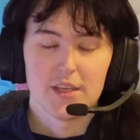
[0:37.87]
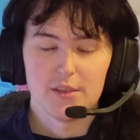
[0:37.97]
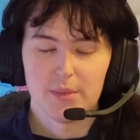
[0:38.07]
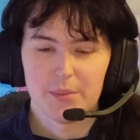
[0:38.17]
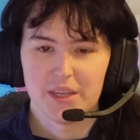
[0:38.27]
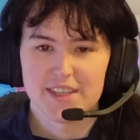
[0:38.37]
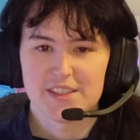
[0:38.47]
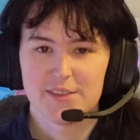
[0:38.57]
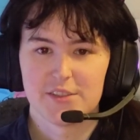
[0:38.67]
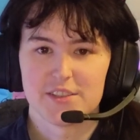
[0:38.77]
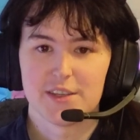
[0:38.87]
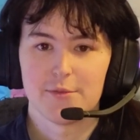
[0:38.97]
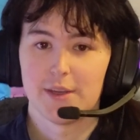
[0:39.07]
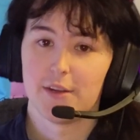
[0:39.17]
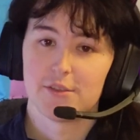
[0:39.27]
You may be asking yourself,
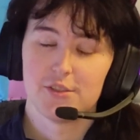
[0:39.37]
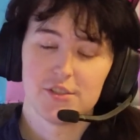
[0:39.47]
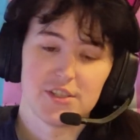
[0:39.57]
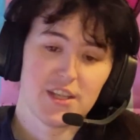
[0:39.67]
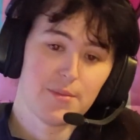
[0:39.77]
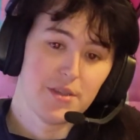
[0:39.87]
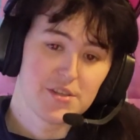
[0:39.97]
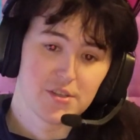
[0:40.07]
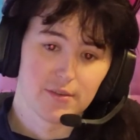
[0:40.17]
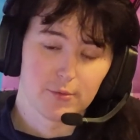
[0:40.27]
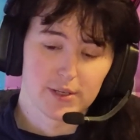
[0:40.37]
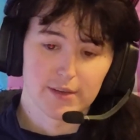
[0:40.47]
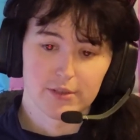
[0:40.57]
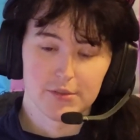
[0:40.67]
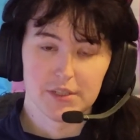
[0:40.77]
why don't you just take a picture of
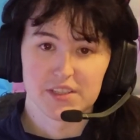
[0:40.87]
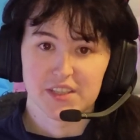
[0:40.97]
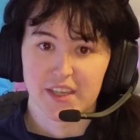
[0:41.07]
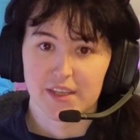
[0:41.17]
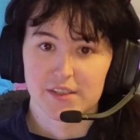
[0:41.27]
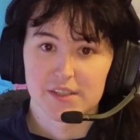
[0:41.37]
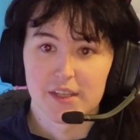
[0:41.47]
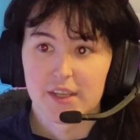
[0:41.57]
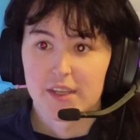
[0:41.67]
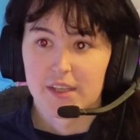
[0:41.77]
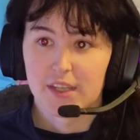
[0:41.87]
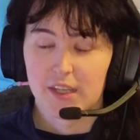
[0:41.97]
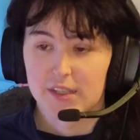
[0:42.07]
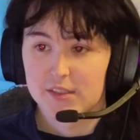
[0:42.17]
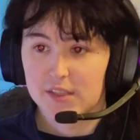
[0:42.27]
whatever you need scanned?
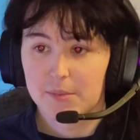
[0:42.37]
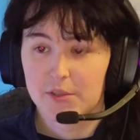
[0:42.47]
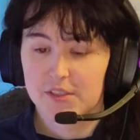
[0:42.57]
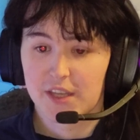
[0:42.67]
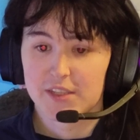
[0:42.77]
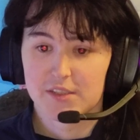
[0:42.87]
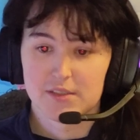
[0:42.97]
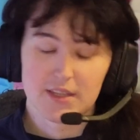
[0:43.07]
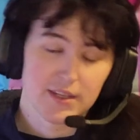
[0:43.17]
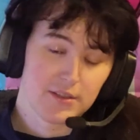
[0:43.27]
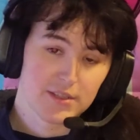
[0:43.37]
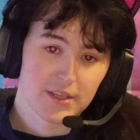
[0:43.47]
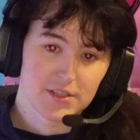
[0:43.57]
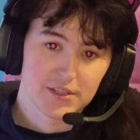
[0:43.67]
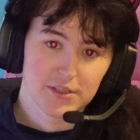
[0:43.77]
In some use cases, that is
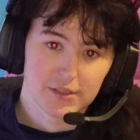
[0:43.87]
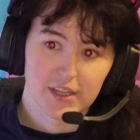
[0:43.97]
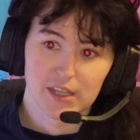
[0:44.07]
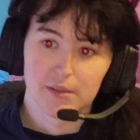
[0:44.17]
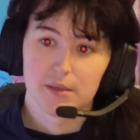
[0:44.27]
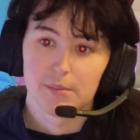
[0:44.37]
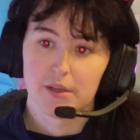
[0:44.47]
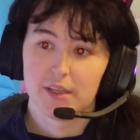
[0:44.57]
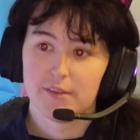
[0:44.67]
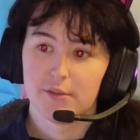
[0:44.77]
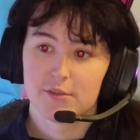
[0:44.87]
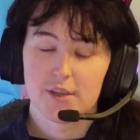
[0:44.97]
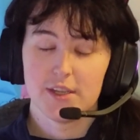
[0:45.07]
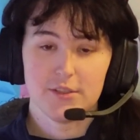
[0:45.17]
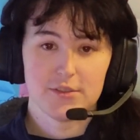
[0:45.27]
actually okay, but if you're
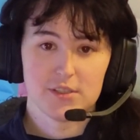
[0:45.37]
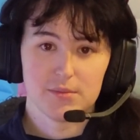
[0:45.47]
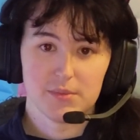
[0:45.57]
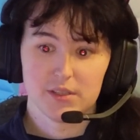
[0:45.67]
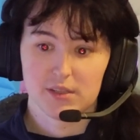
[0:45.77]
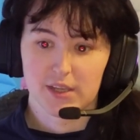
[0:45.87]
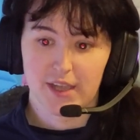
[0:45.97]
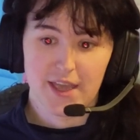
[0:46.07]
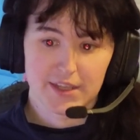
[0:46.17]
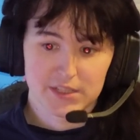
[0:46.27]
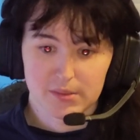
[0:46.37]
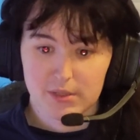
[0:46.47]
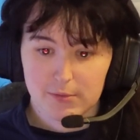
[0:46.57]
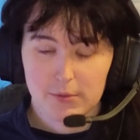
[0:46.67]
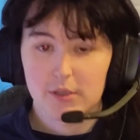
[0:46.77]
trying to submit like
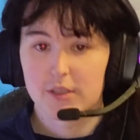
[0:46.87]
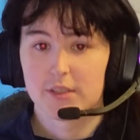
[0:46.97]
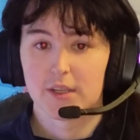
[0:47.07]
academic work,